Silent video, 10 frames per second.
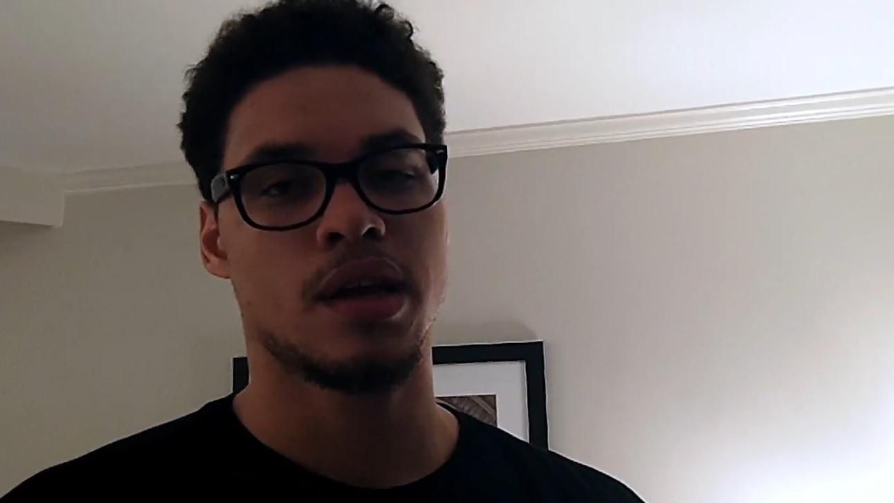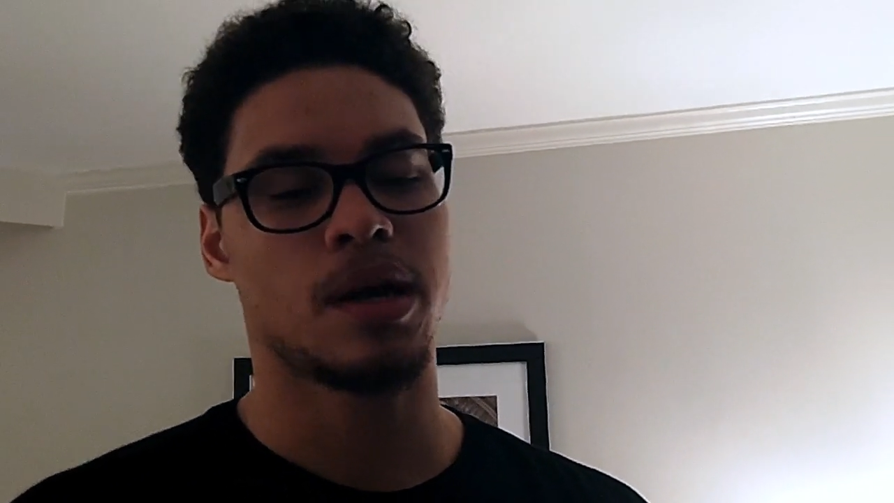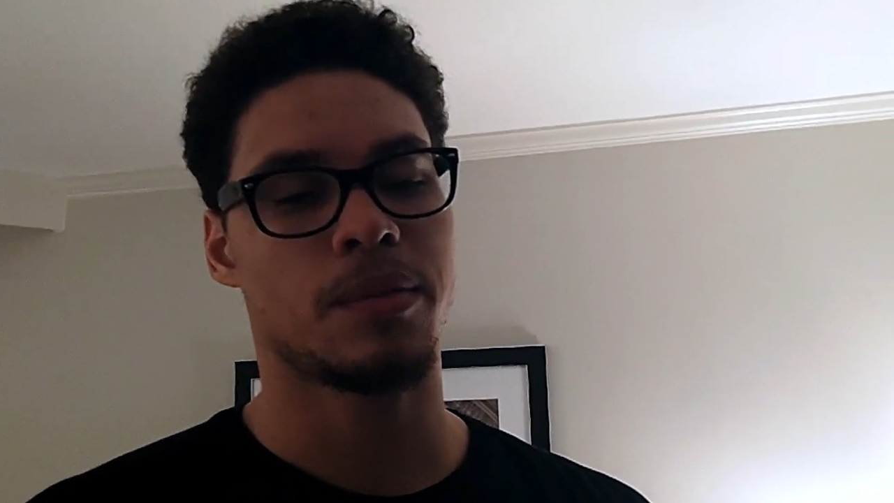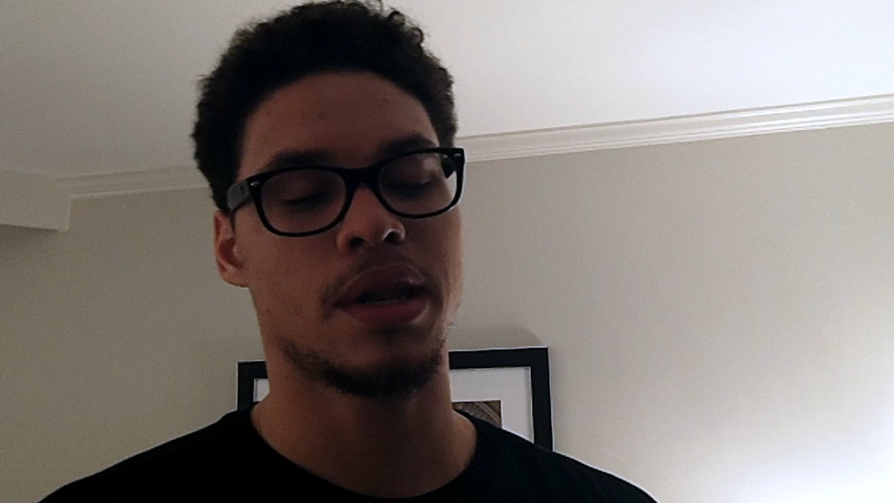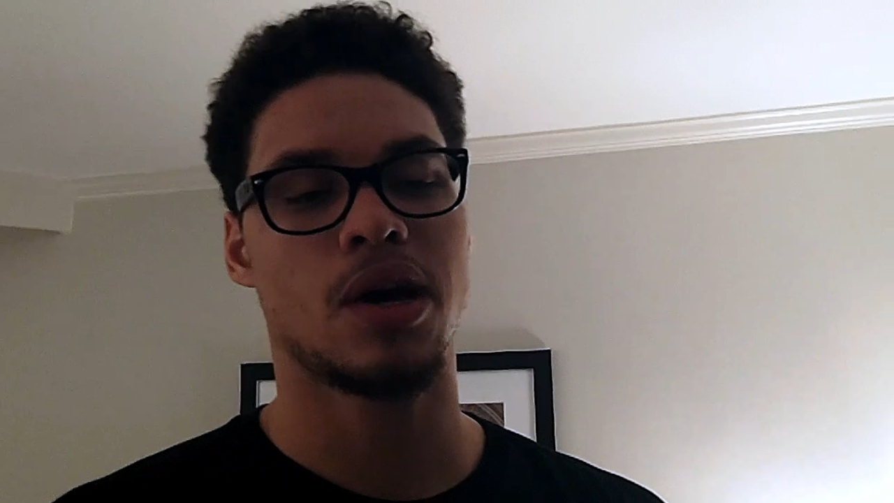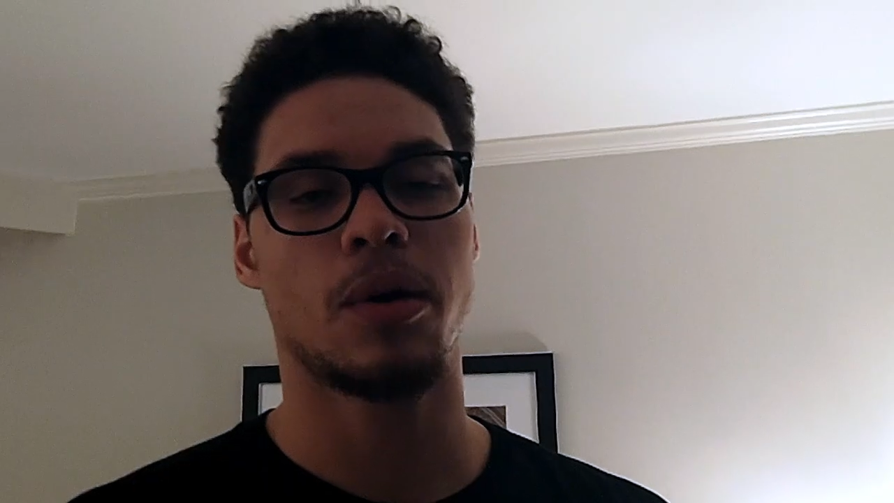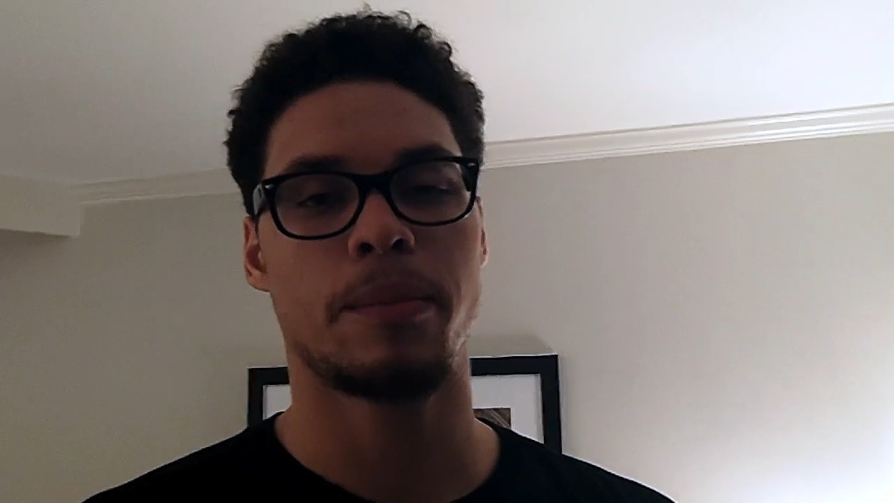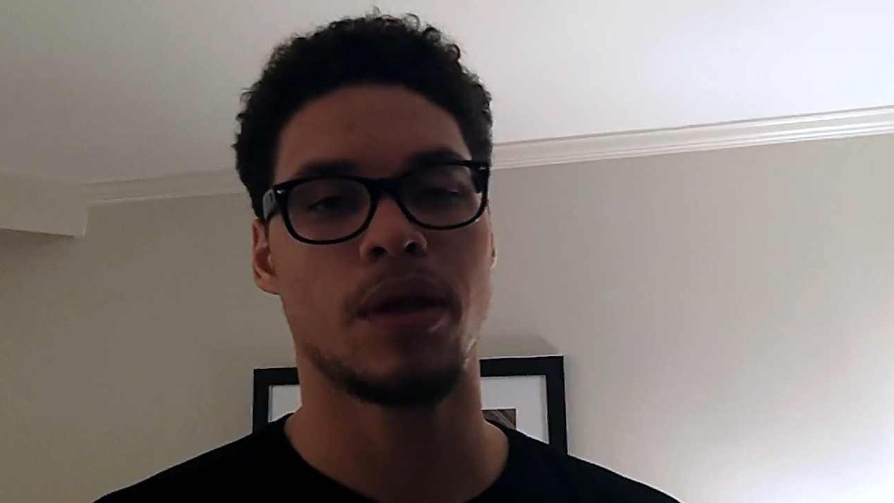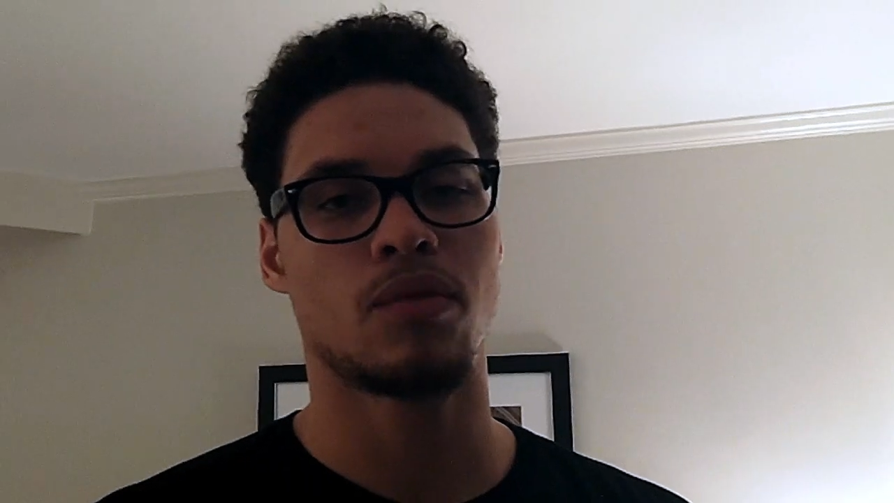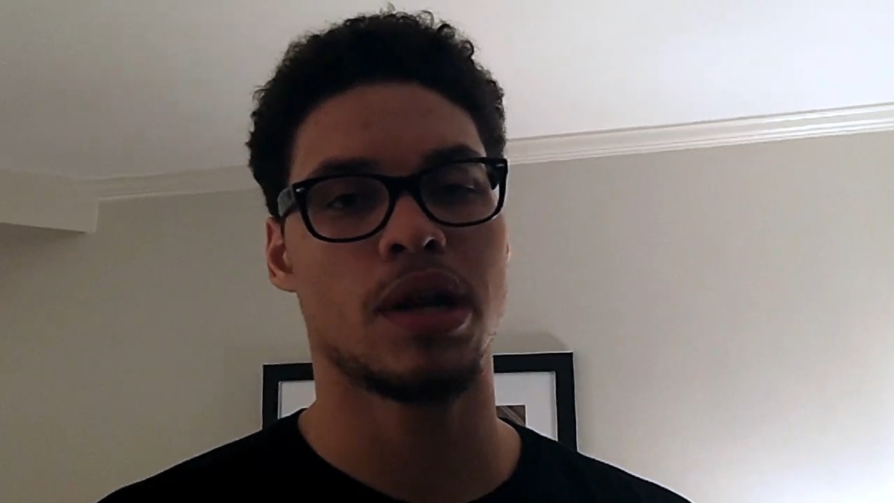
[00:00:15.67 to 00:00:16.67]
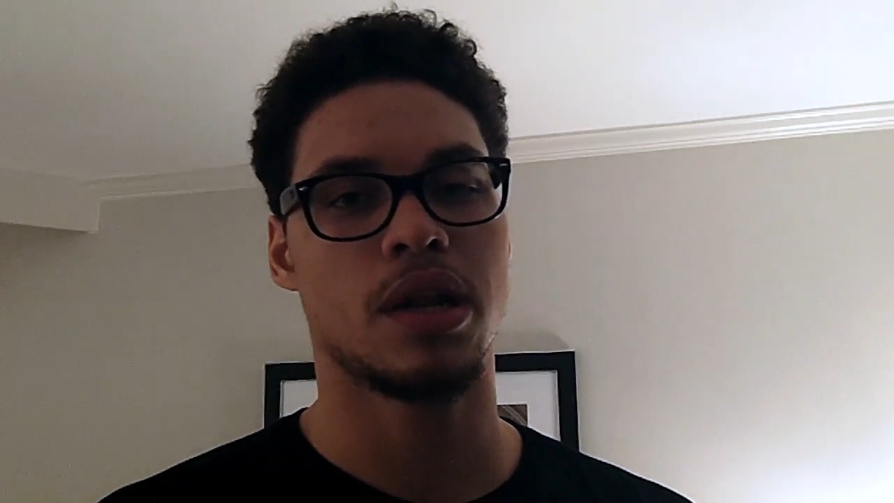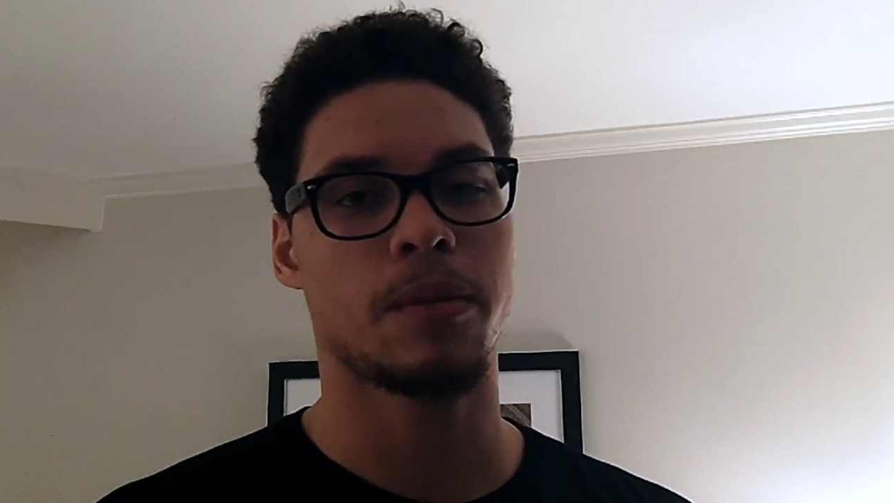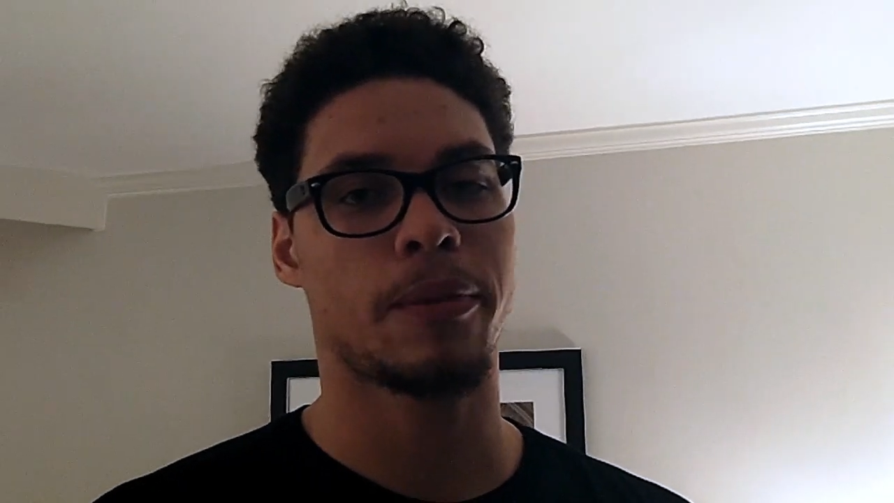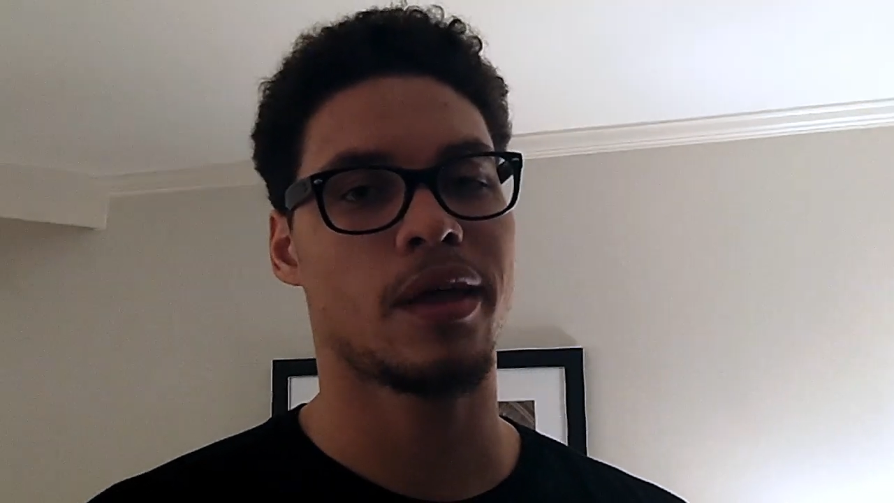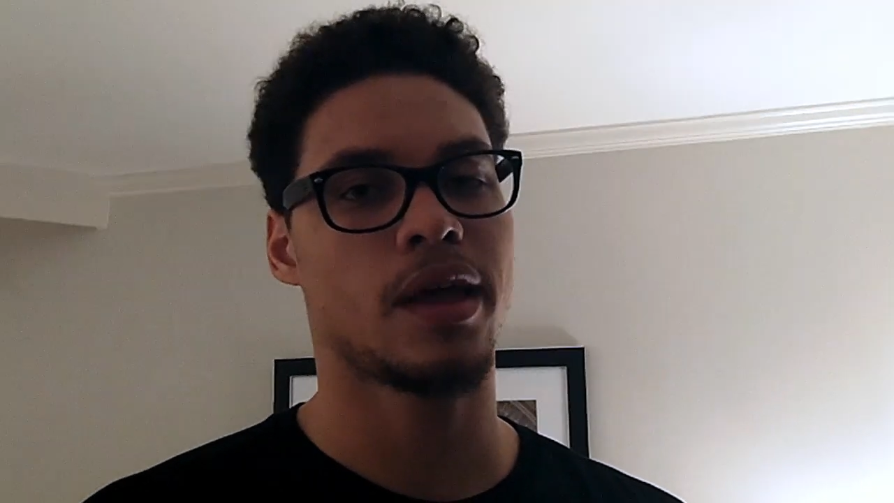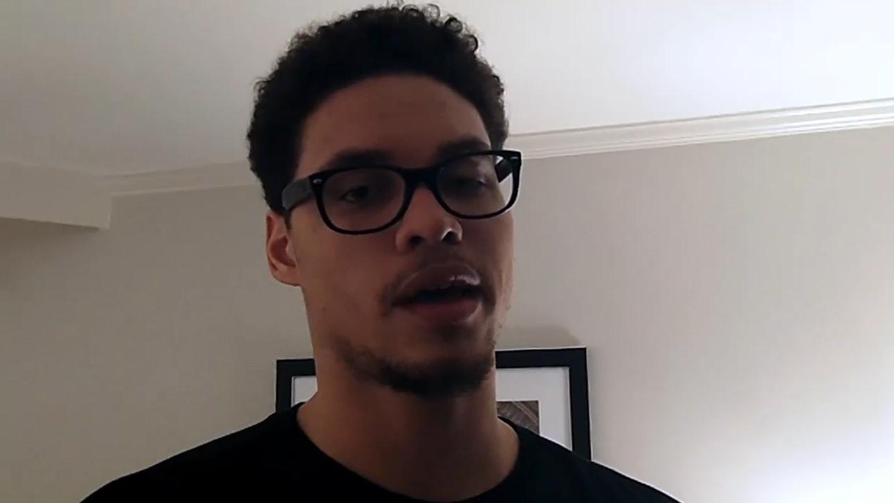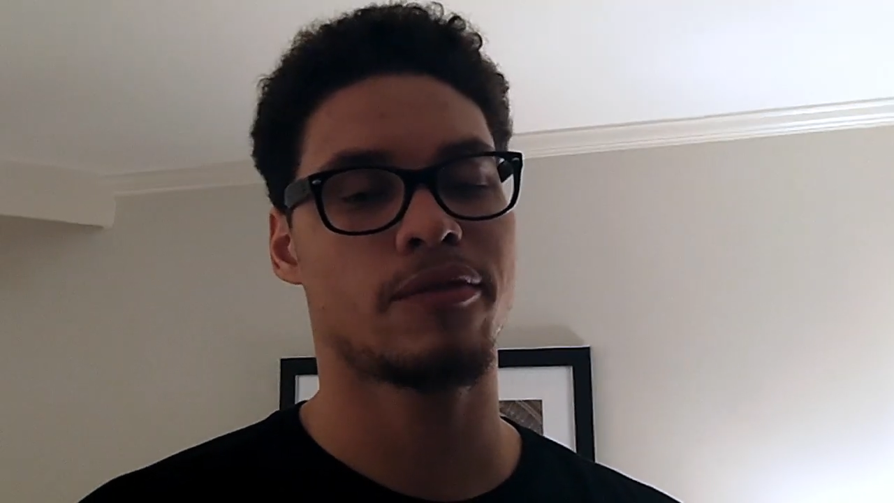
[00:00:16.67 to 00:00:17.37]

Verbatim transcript: coming out and being ready to play.